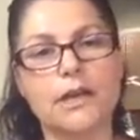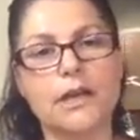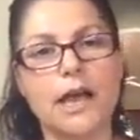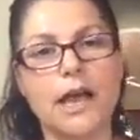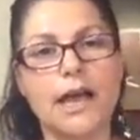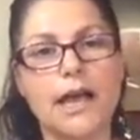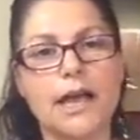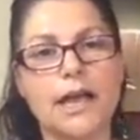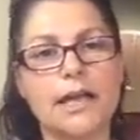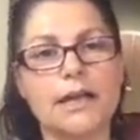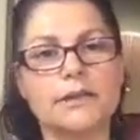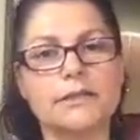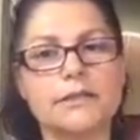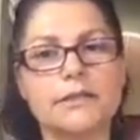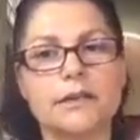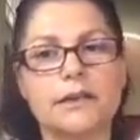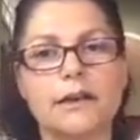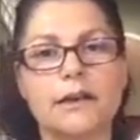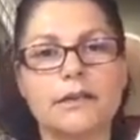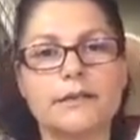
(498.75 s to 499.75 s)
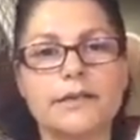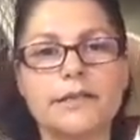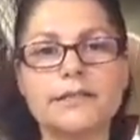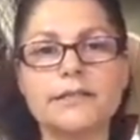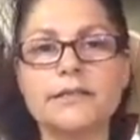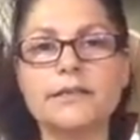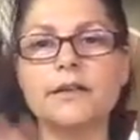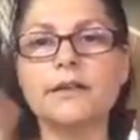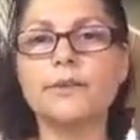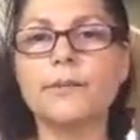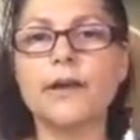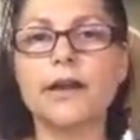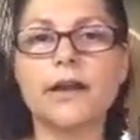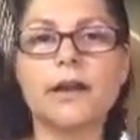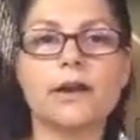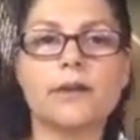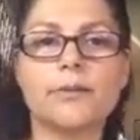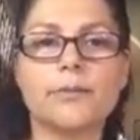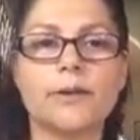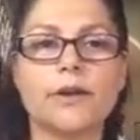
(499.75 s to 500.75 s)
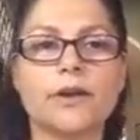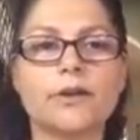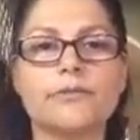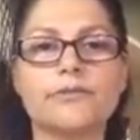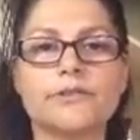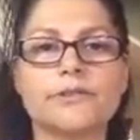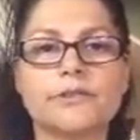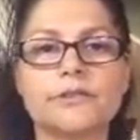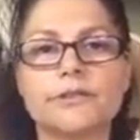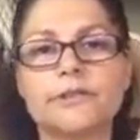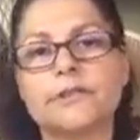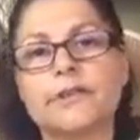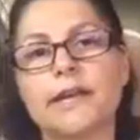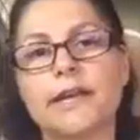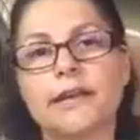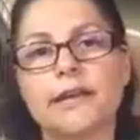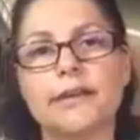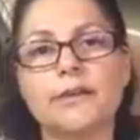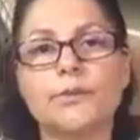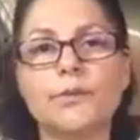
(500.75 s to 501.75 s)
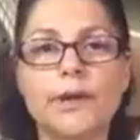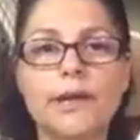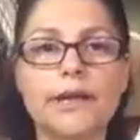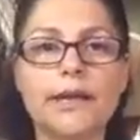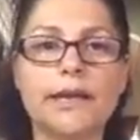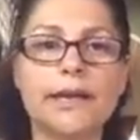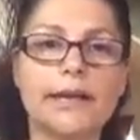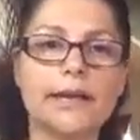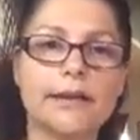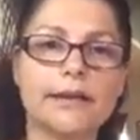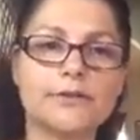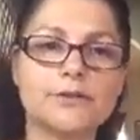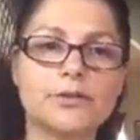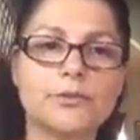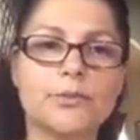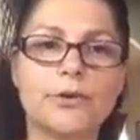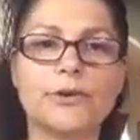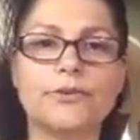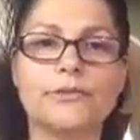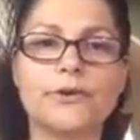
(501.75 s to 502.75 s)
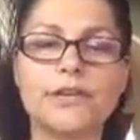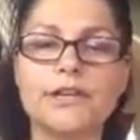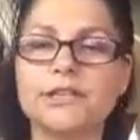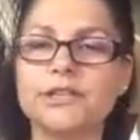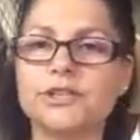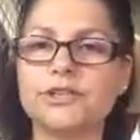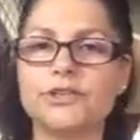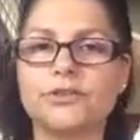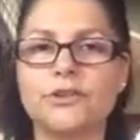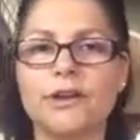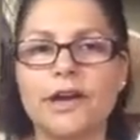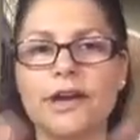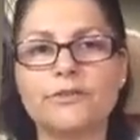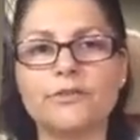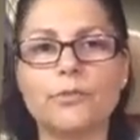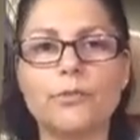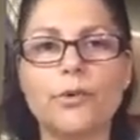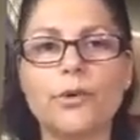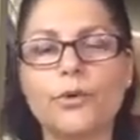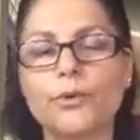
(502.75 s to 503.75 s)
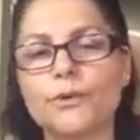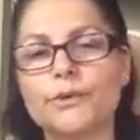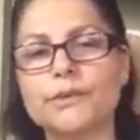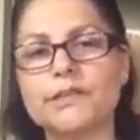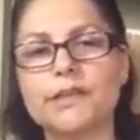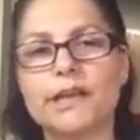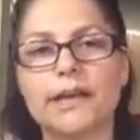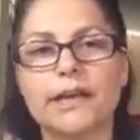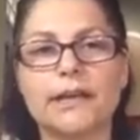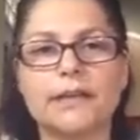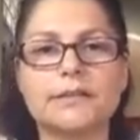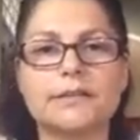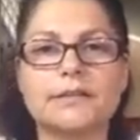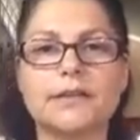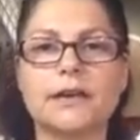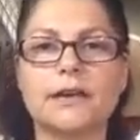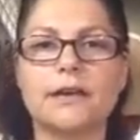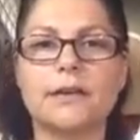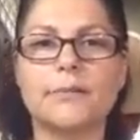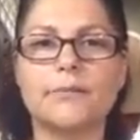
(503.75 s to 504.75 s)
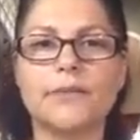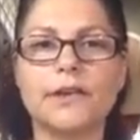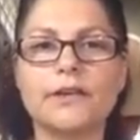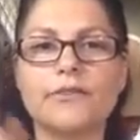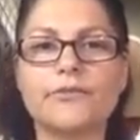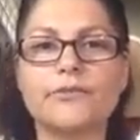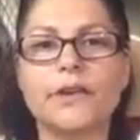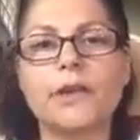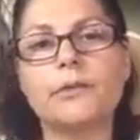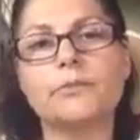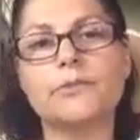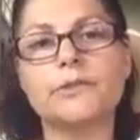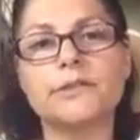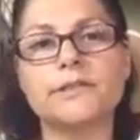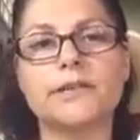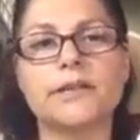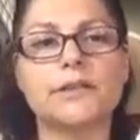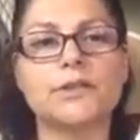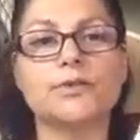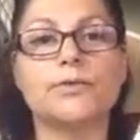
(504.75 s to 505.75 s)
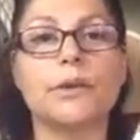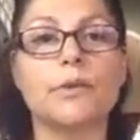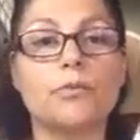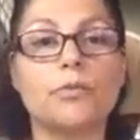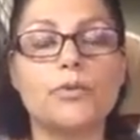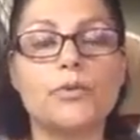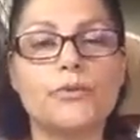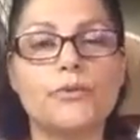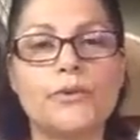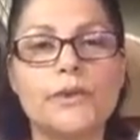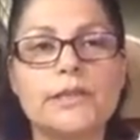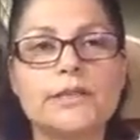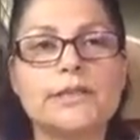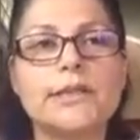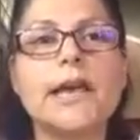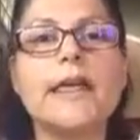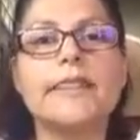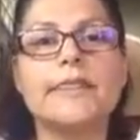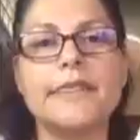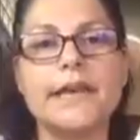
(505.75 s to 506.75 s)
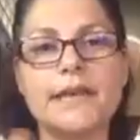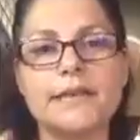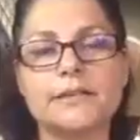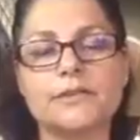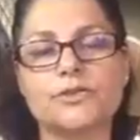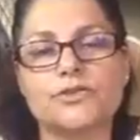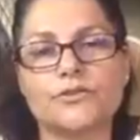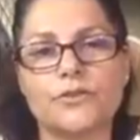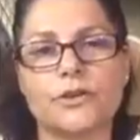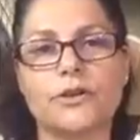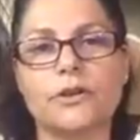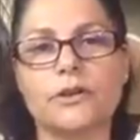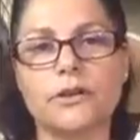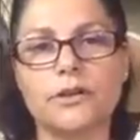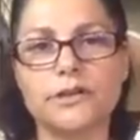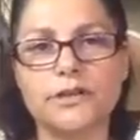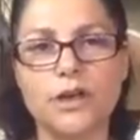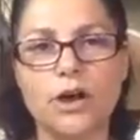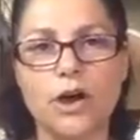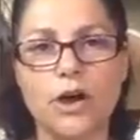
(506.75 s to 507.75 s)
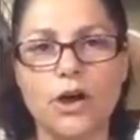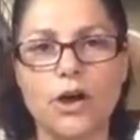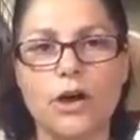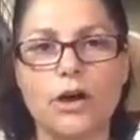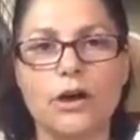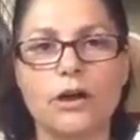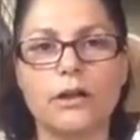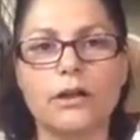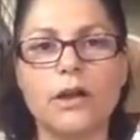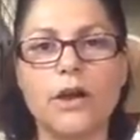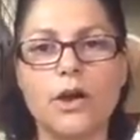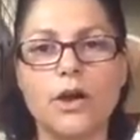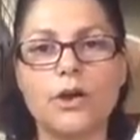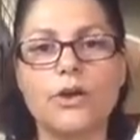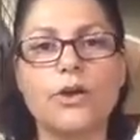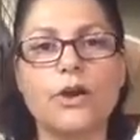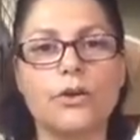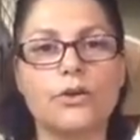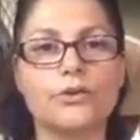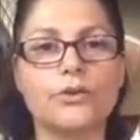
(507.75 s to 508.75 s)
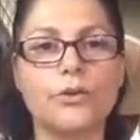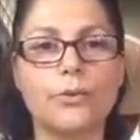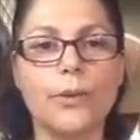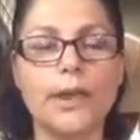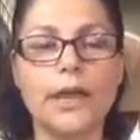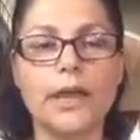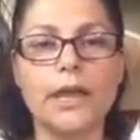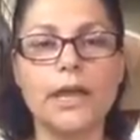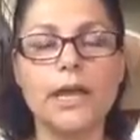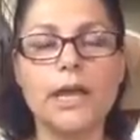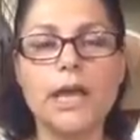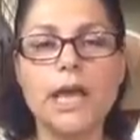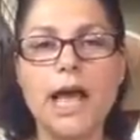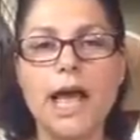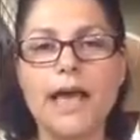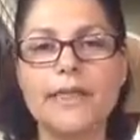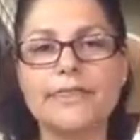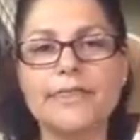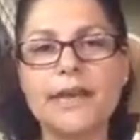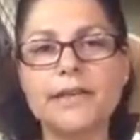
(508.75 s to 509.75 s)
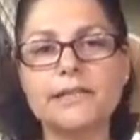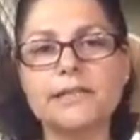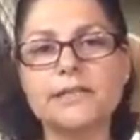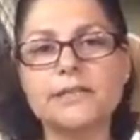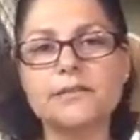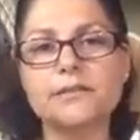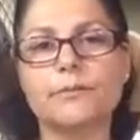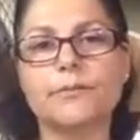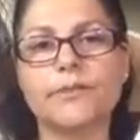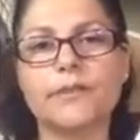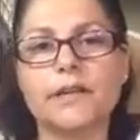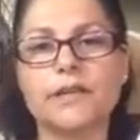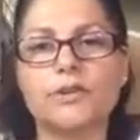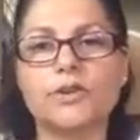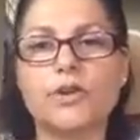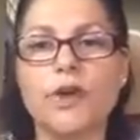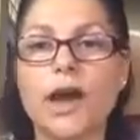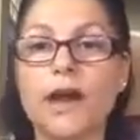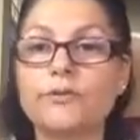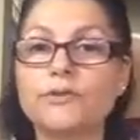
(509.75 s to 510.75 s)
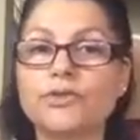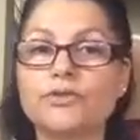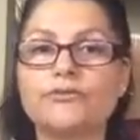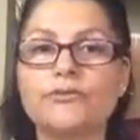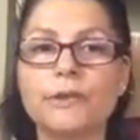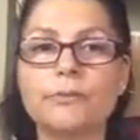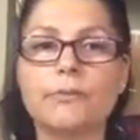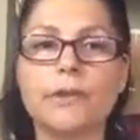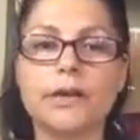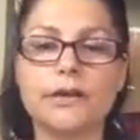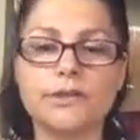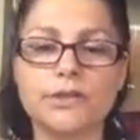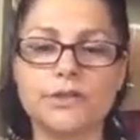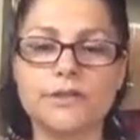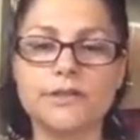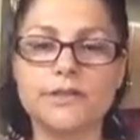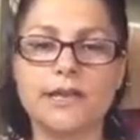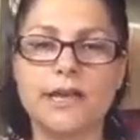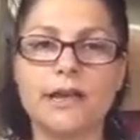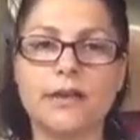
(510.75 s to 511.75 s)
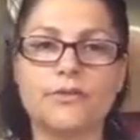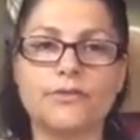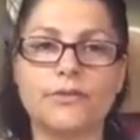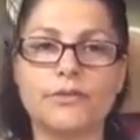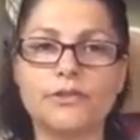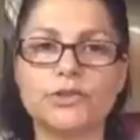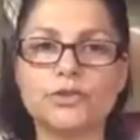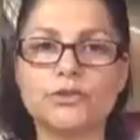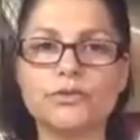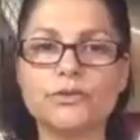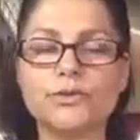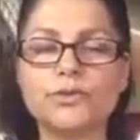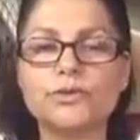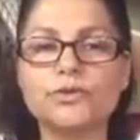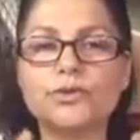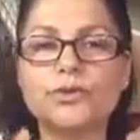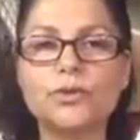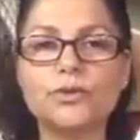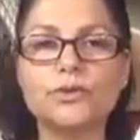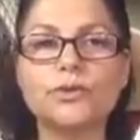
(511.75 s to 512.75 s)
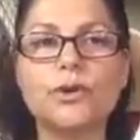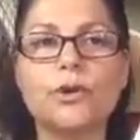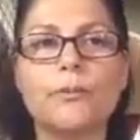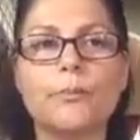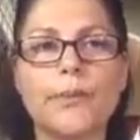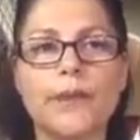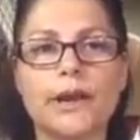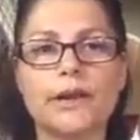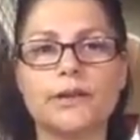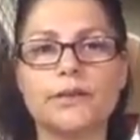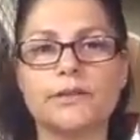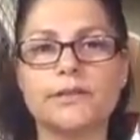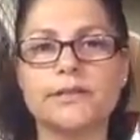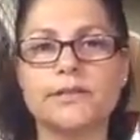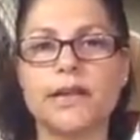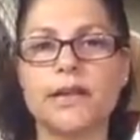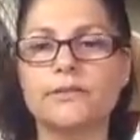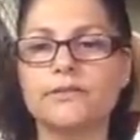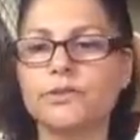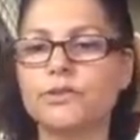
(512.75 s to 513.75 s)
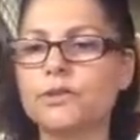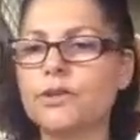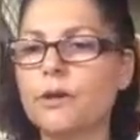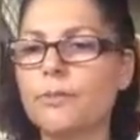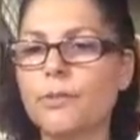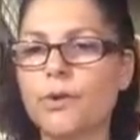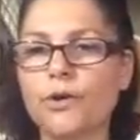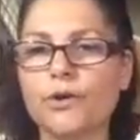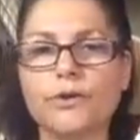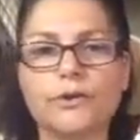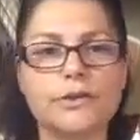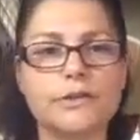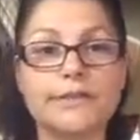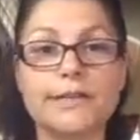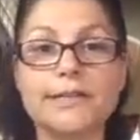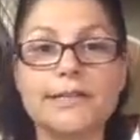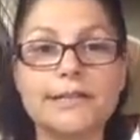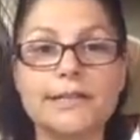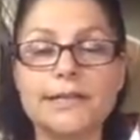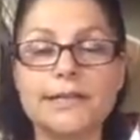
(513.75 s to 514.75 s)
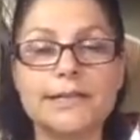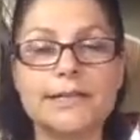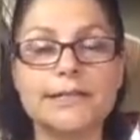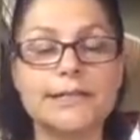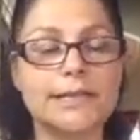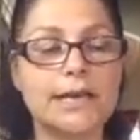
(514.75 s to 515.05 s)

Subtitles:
And they didn't wake up all of a sudden and we're super rich or have a boat and being famous and doing movies. They struggled along the way. And that is something you have to remind yourself. Don't compare yourself. The top earners, they didn't